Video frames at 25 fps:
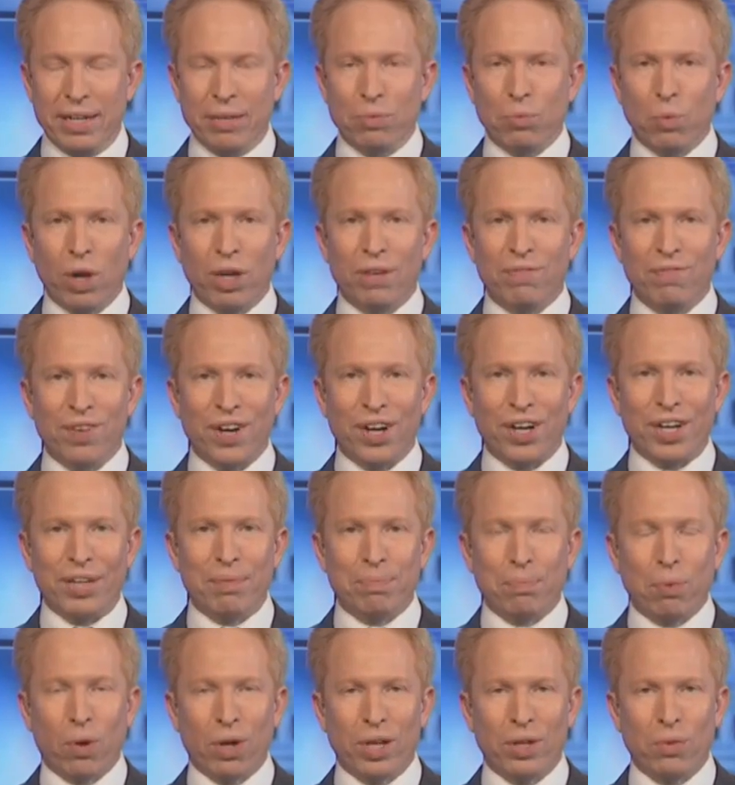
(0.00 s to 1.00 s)
in one very
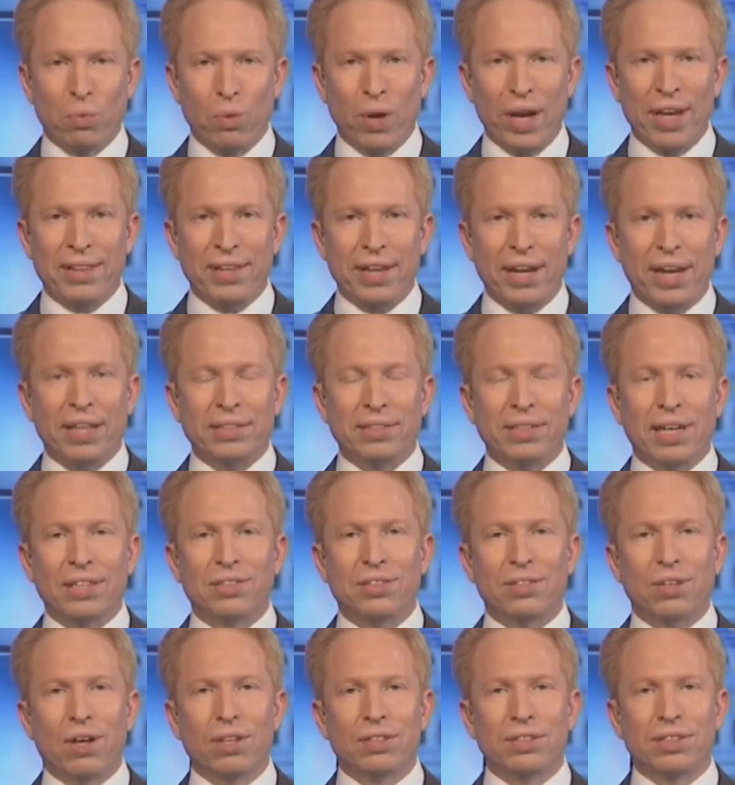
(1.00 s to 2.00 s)
important way, that
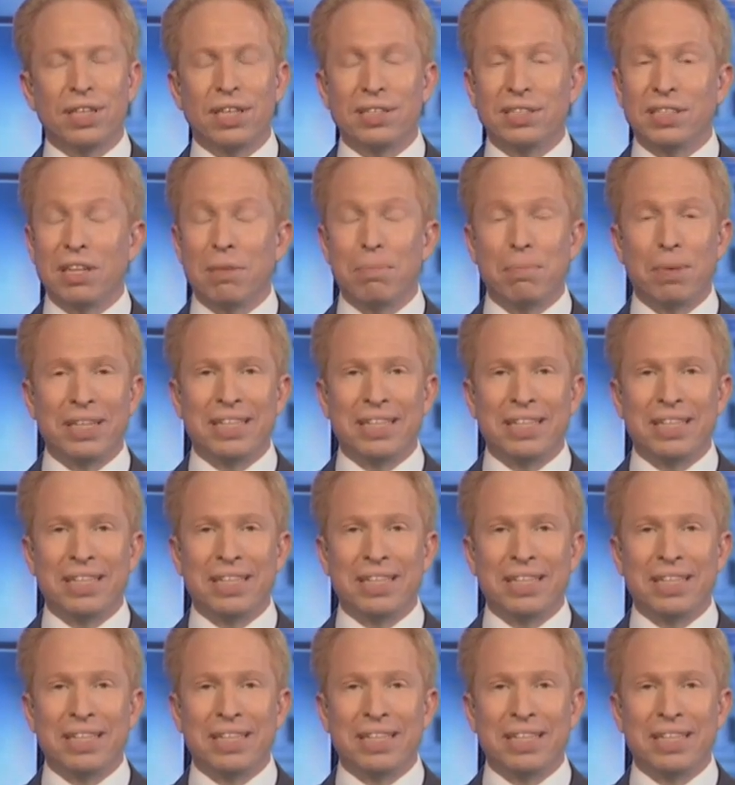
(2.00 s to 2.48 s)
anti-stall system.